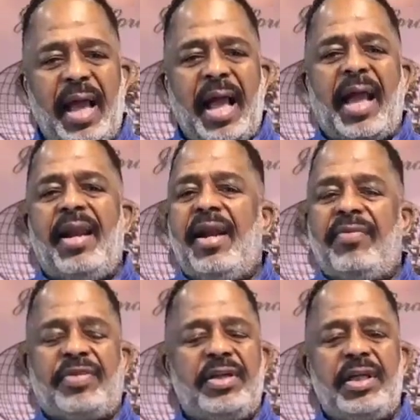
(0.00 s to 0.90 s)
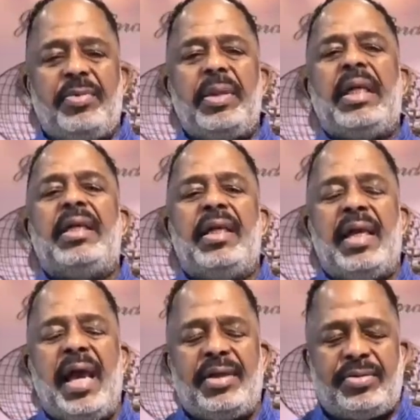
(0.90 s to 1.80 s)
I got enough to deal with in the
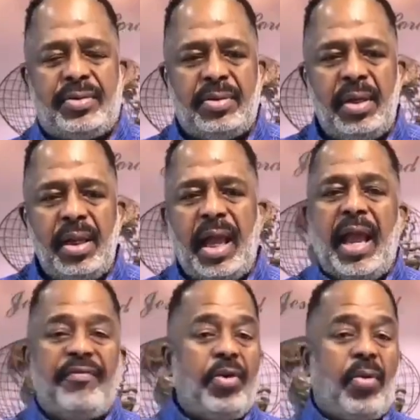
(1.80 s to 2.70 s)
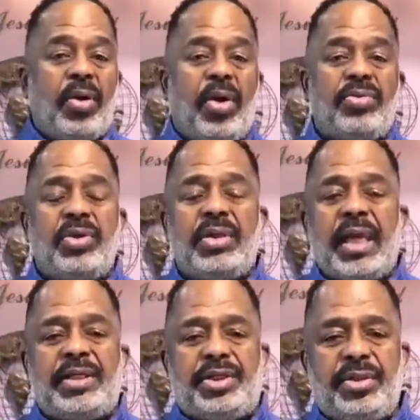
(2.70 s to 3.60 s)
natural. Hey, if you want to go do it,
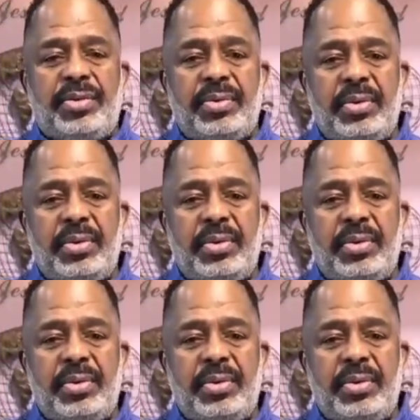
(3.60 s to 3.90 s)
that's you.